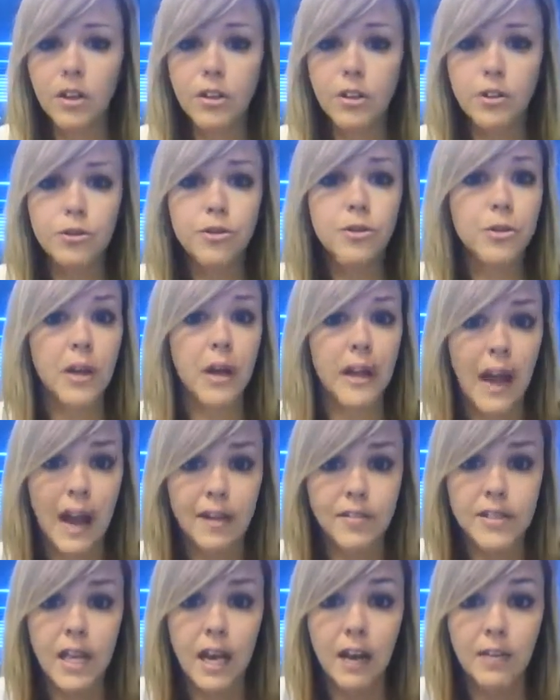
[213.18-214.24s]
You do not
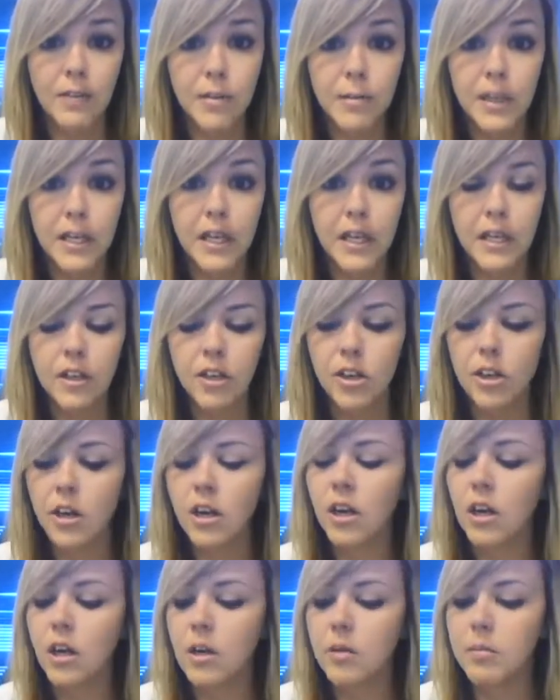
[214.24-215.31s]
have to have a mini heater,
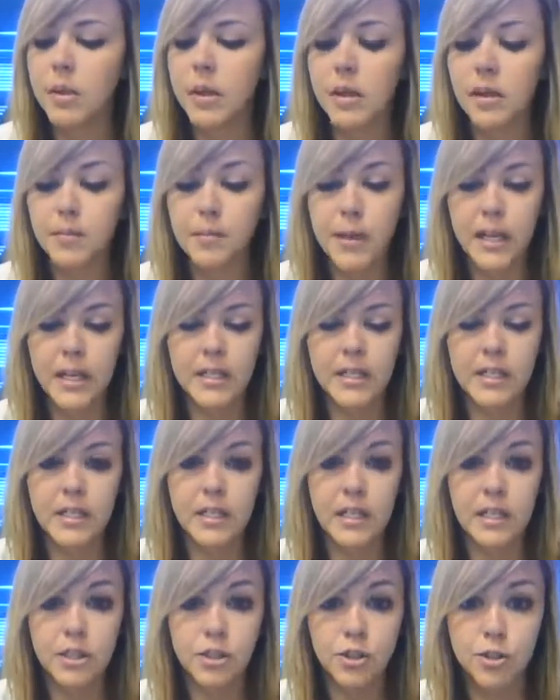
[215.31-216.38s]
but it makes
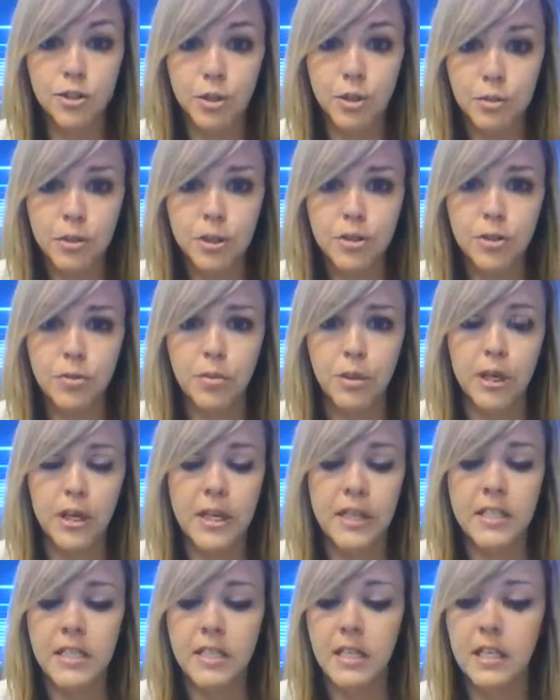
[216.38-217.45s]
it super, super
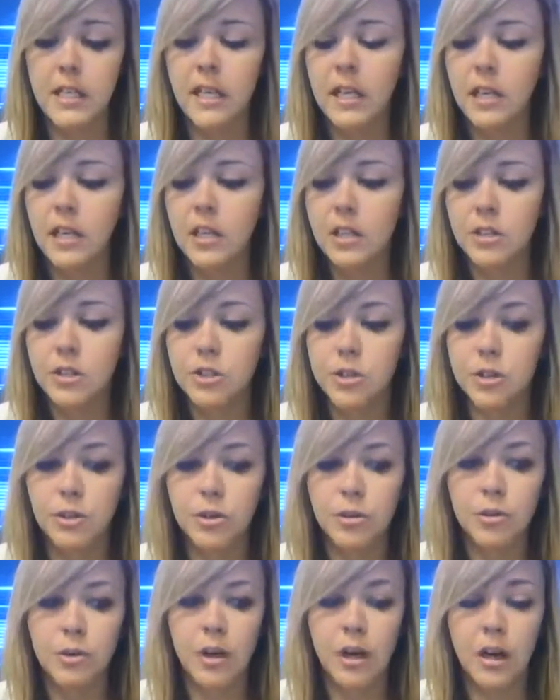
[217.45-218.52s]
easy
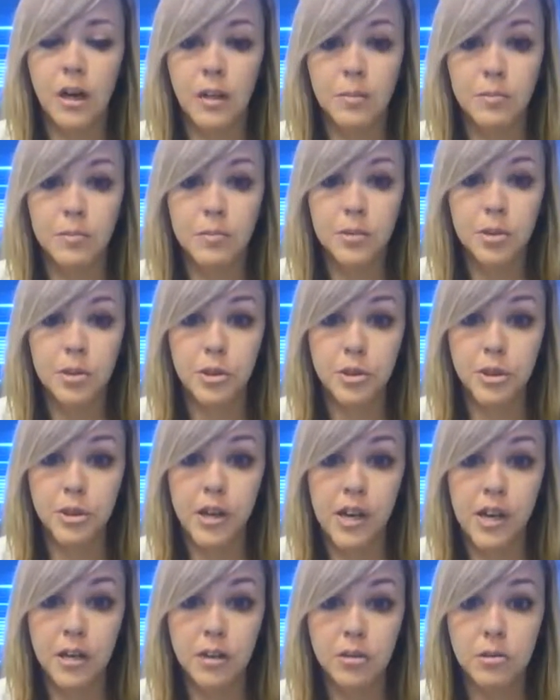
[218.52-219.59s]
to do your
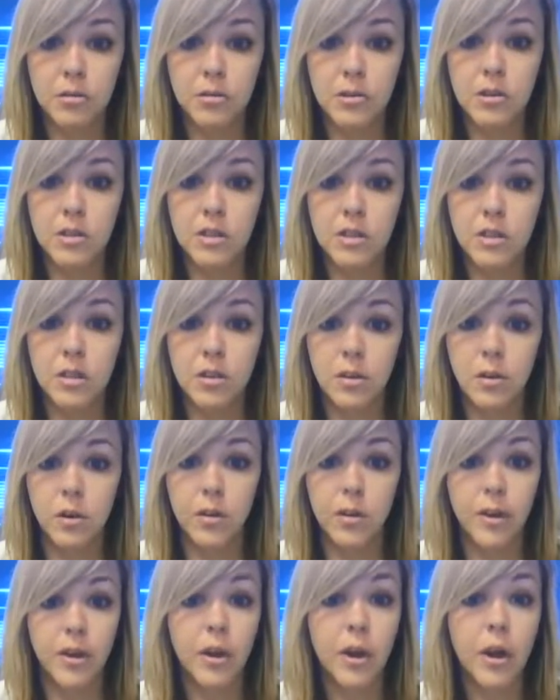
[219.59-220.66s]
nails
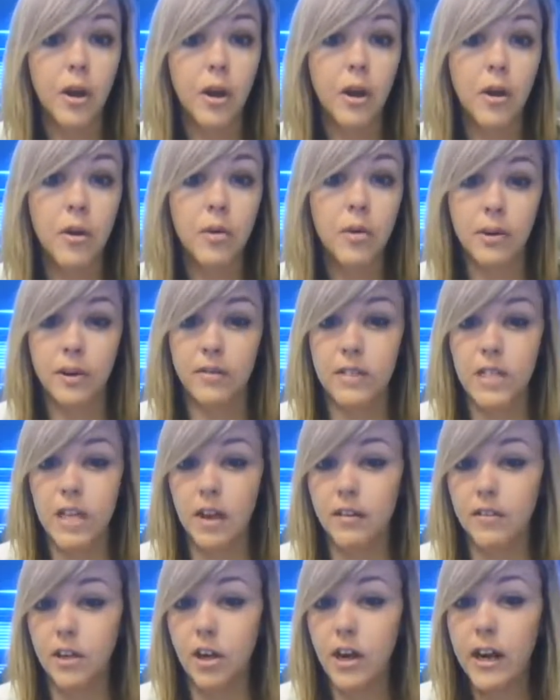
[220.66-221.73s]
on the go. You don't have to
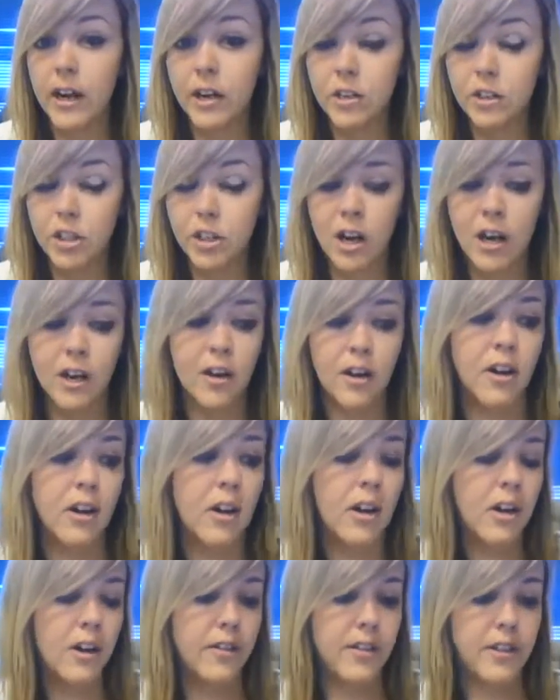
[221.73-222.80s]
have your hair dryer.
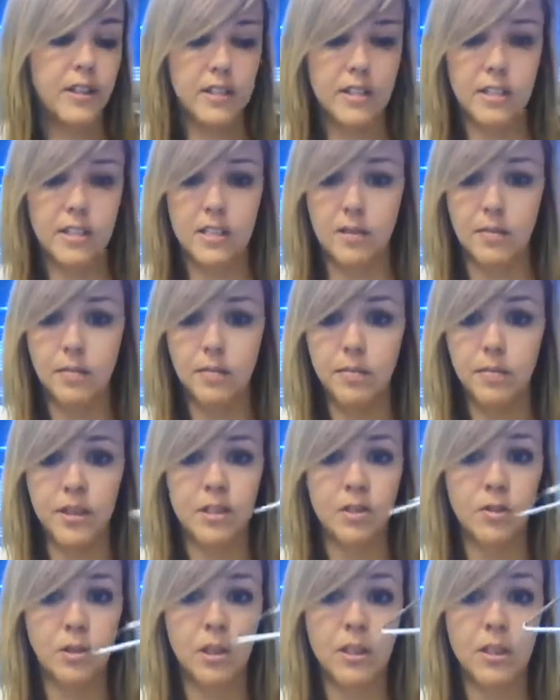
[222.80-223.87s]
This
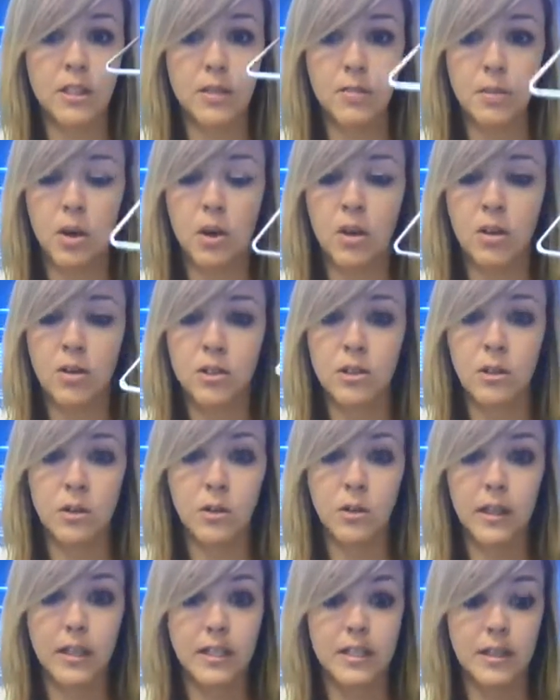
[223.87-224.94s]
is really small, so
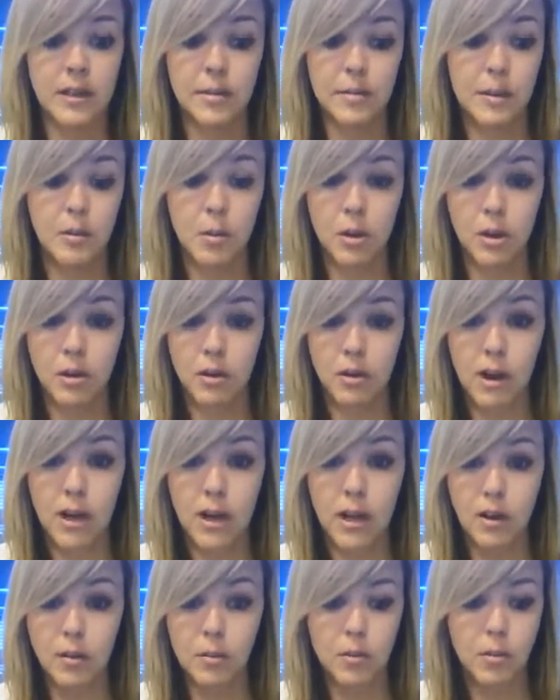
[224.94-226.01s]
like I'm at work right
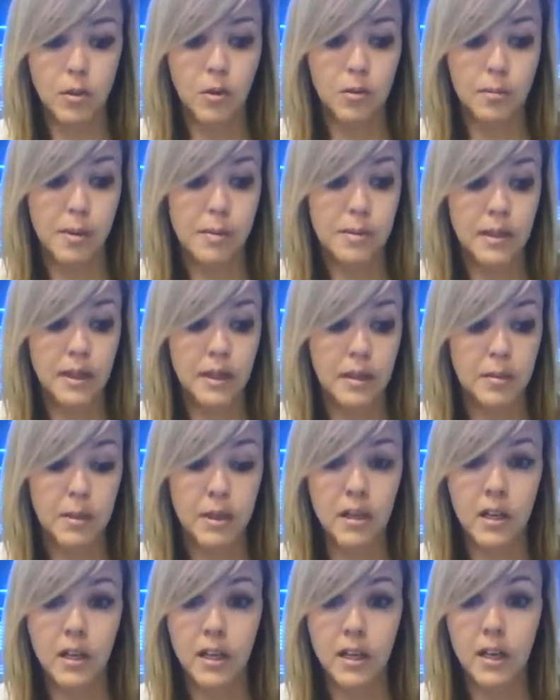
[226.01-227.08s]
now on my planning
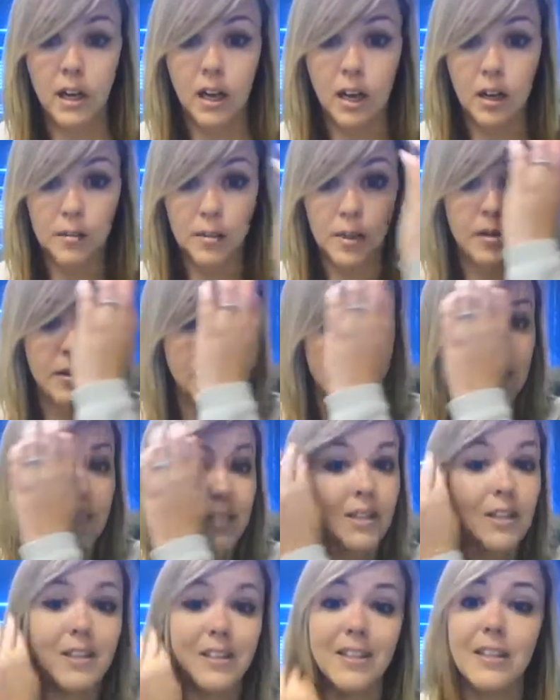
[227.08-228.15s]
period, and it's
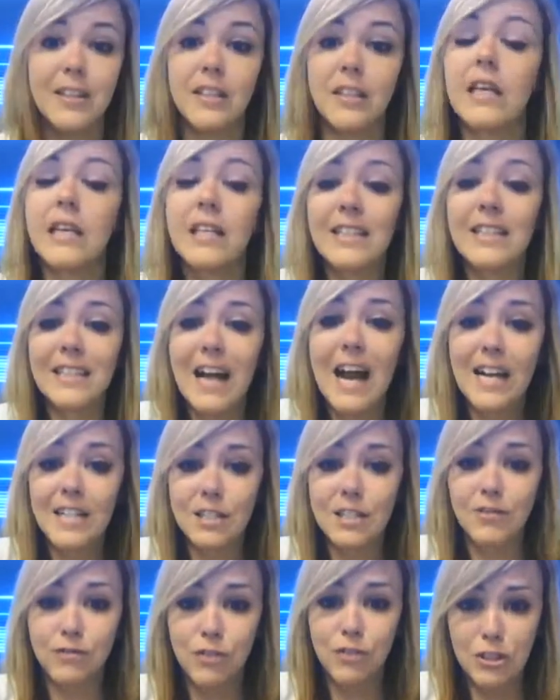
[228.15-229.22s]
the
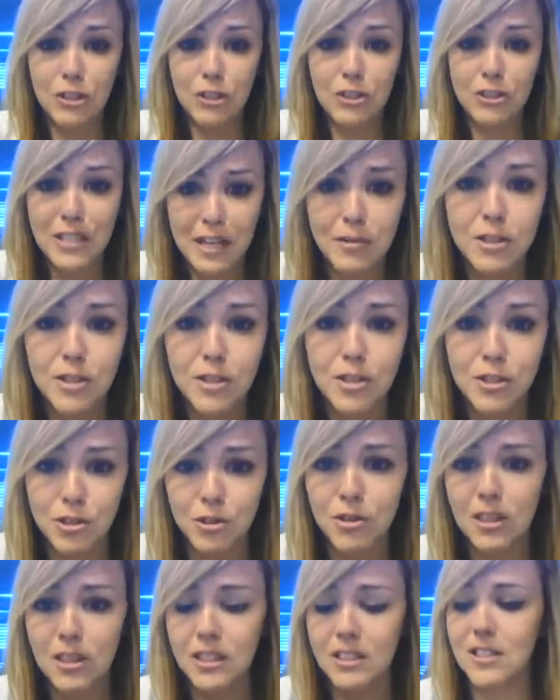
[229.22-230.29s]
last full day with
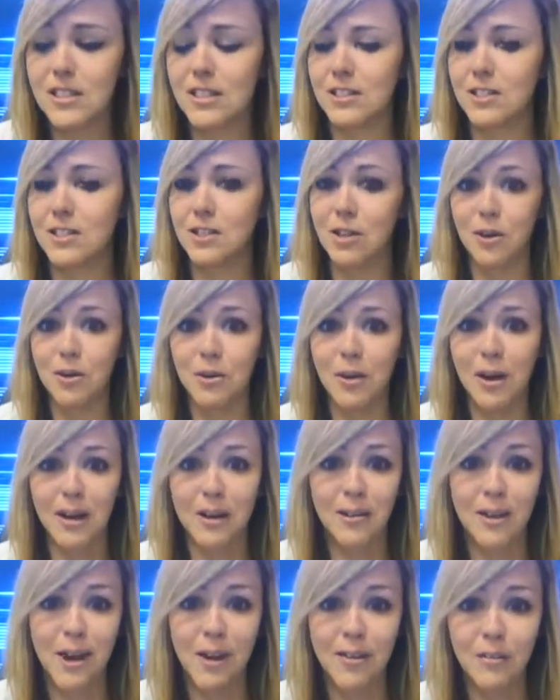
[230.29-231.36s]
students, so I
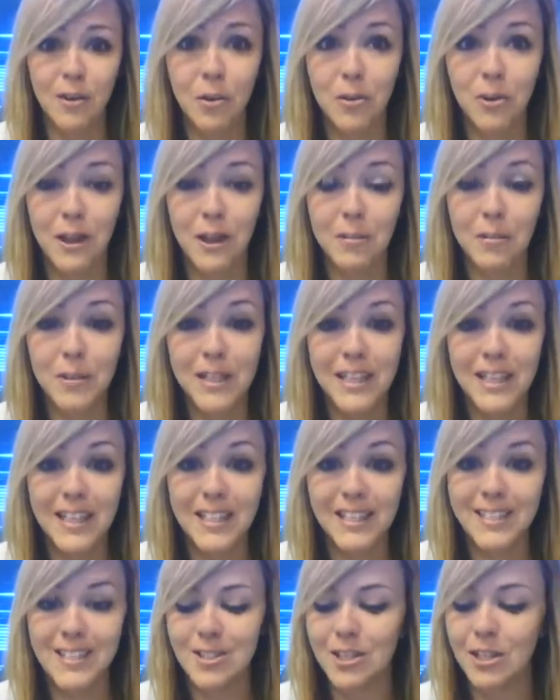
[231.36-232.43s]
don't have a whole lot of
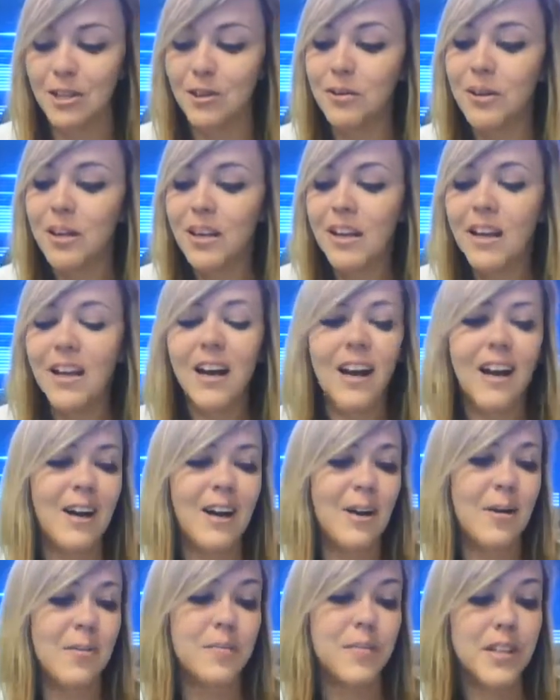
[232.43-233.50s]
planning to do.
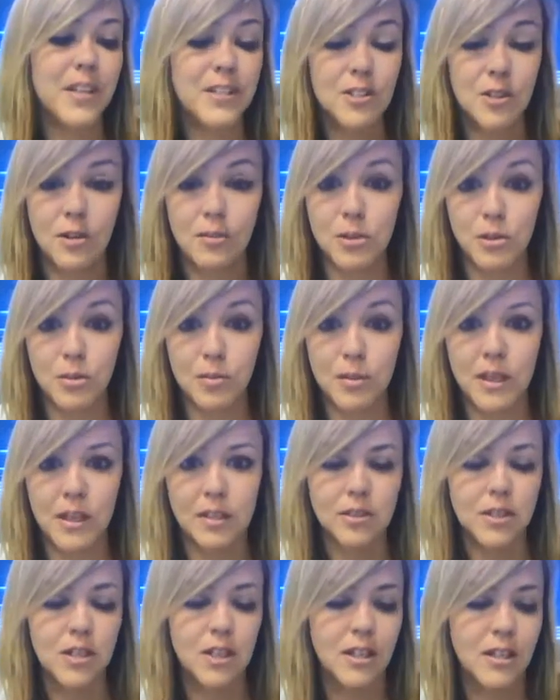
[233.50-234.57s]
So I'm doing my
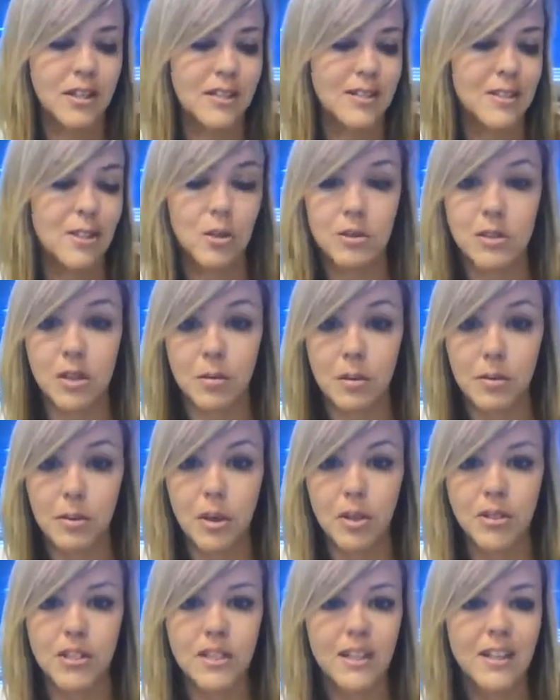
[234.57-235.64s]
nails. Don't tell my
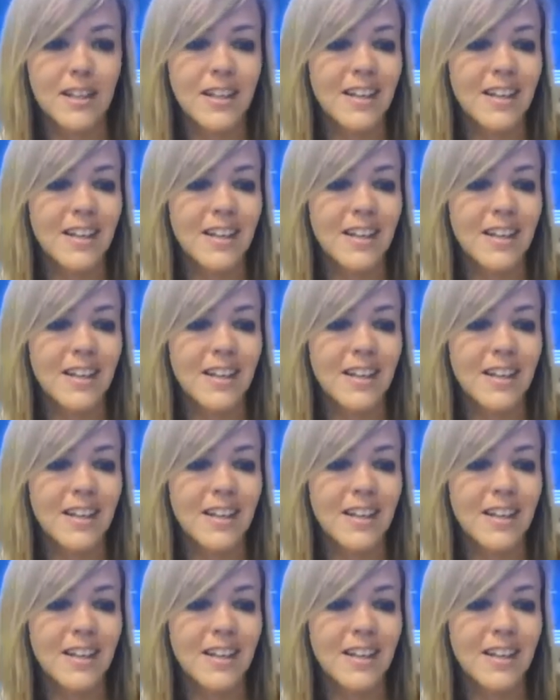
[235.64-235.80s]
boss.